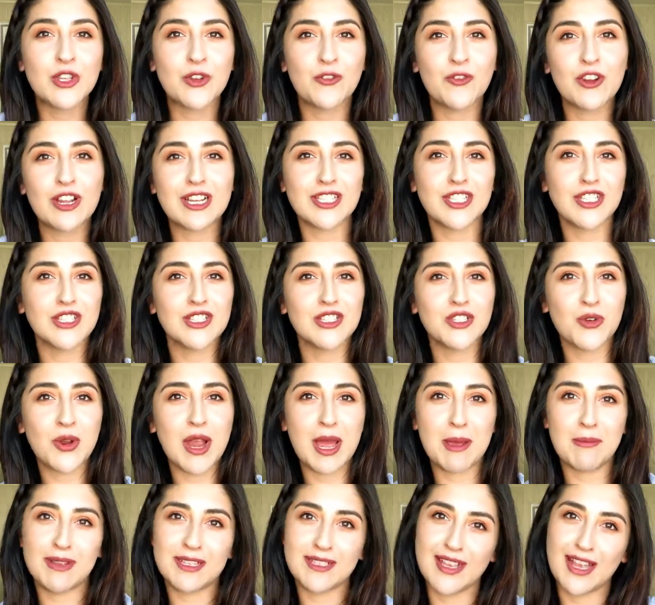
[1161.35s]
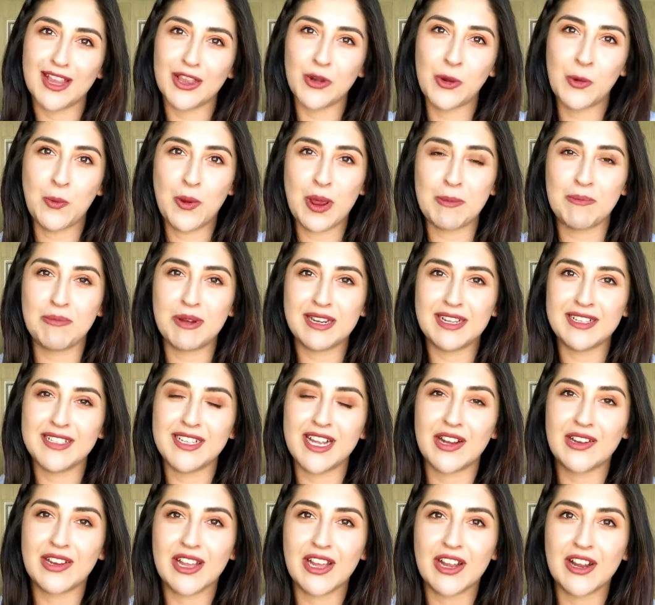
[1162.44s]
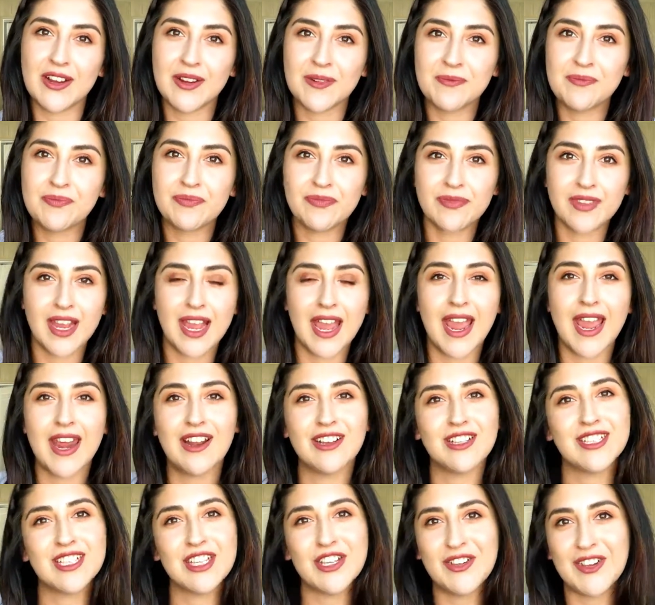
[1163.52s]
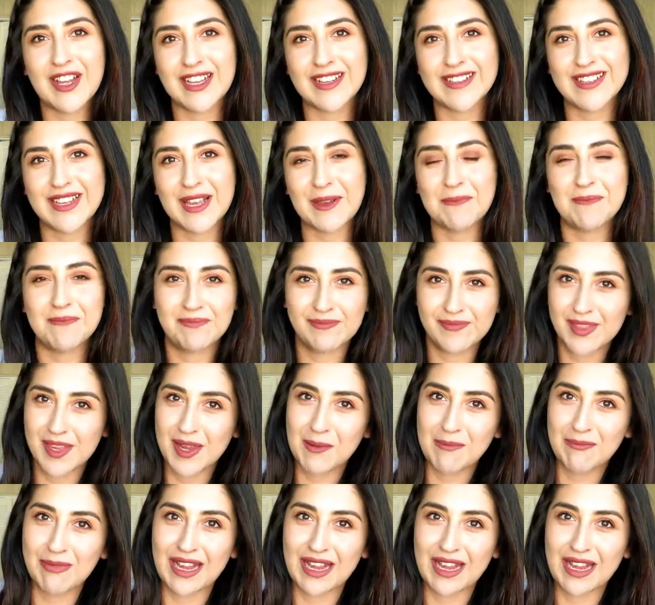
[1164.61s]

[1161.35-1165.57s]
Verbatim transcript: don't forget to subscribe is that little red button down here and i'll see you next time